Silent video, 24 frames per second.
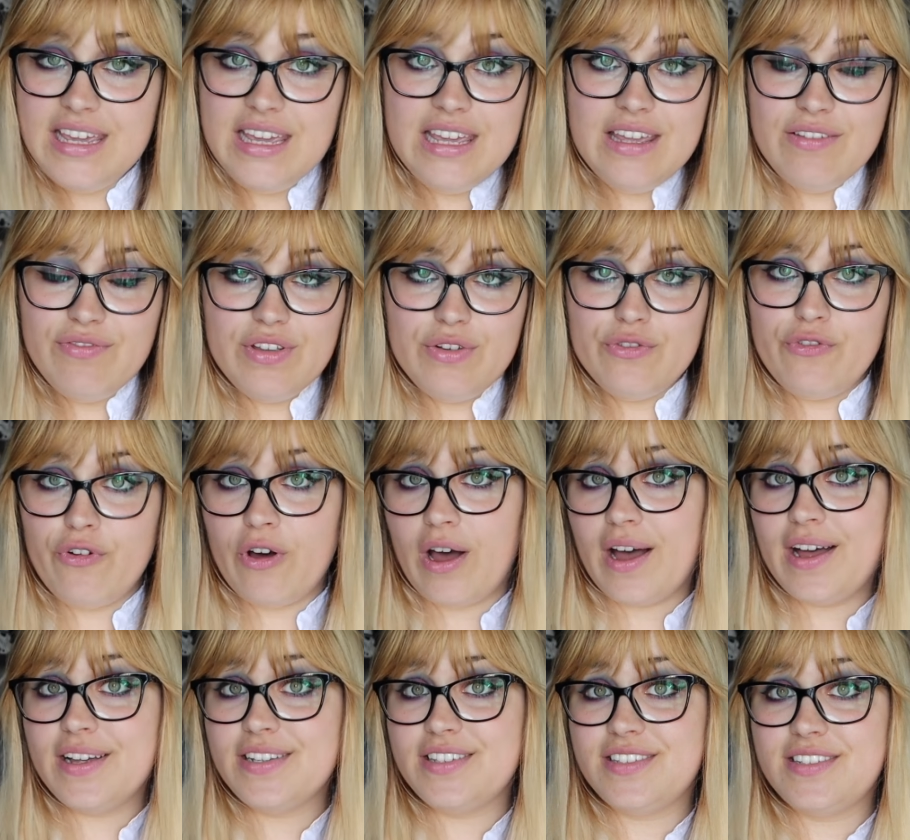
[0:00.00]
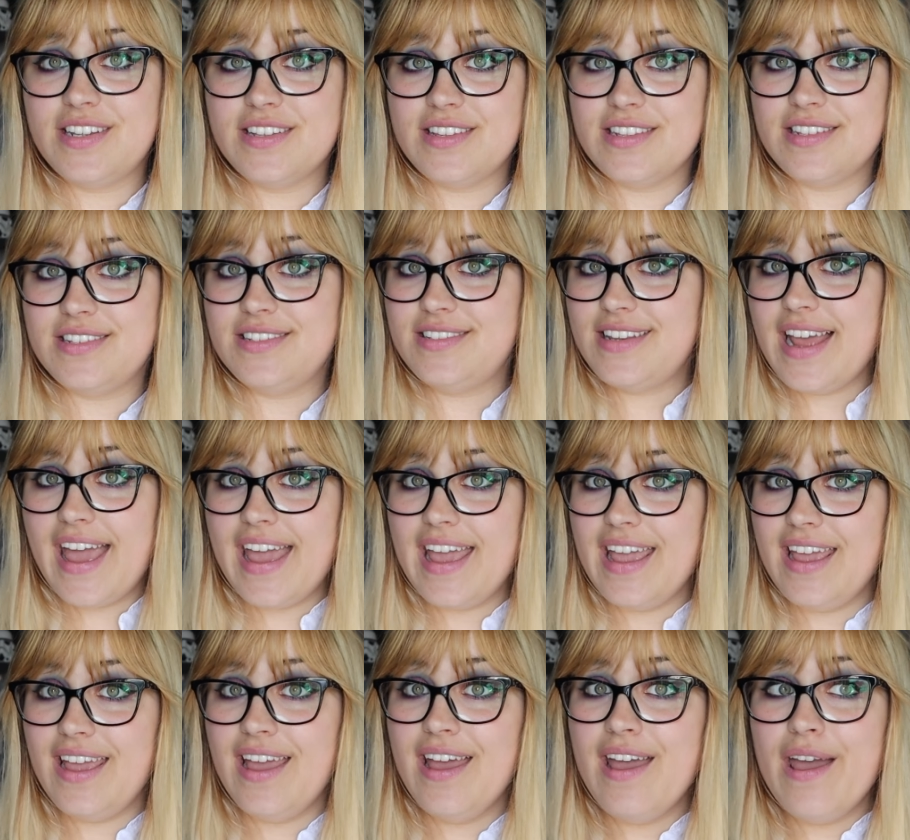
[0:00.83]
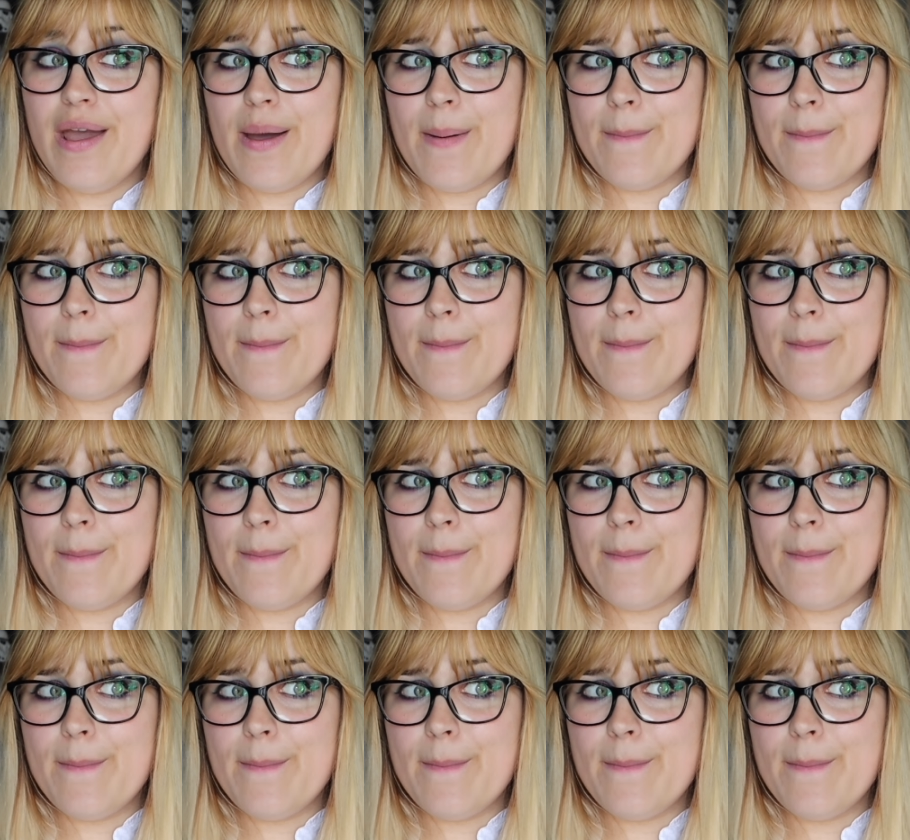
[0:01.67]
even for us to this day,